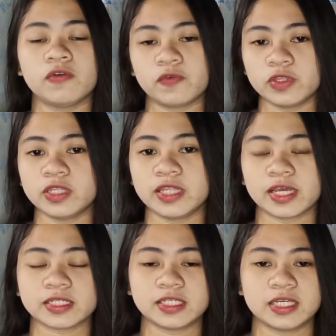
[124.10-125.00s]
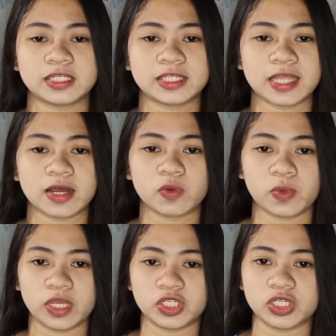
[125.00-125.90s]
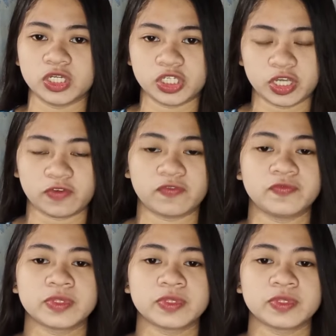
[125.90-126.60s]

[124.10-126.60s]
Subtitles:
For the next is language shift.